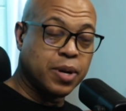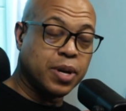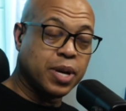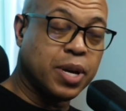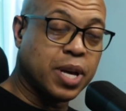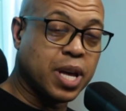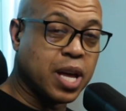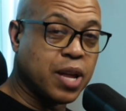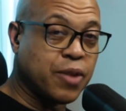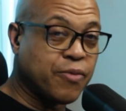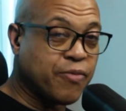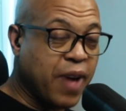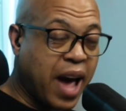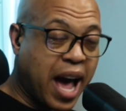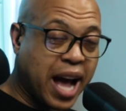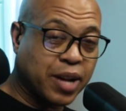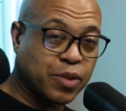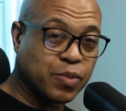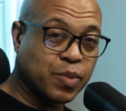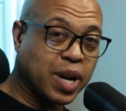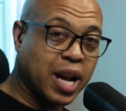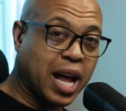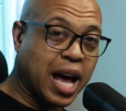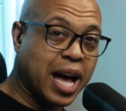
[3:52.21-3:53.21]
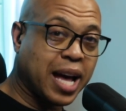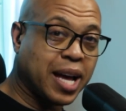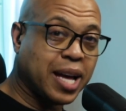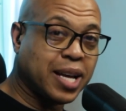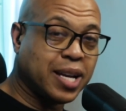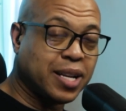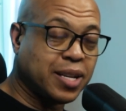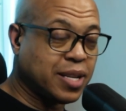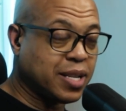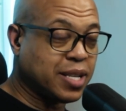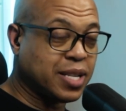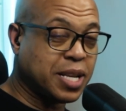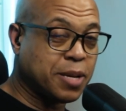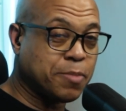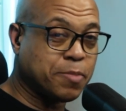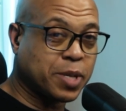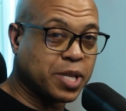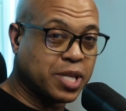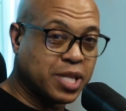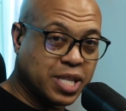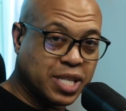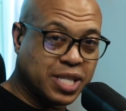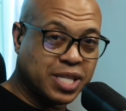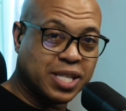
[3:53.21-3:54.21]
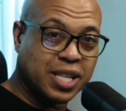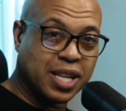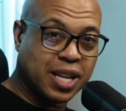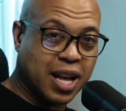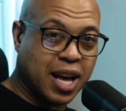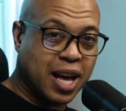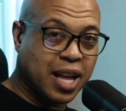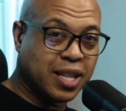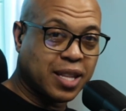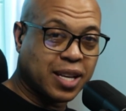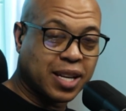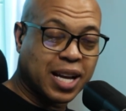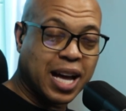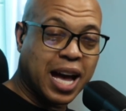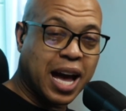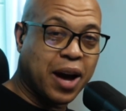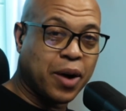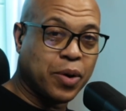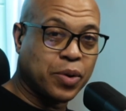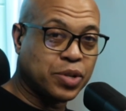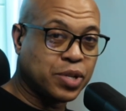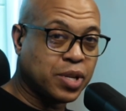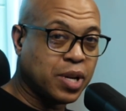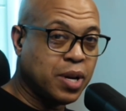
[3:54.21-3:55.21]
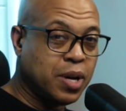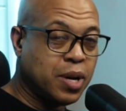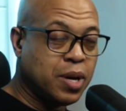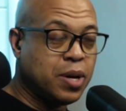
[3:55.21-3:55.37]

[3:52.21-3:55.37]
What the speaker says: In fact, when I typically sit on the couch,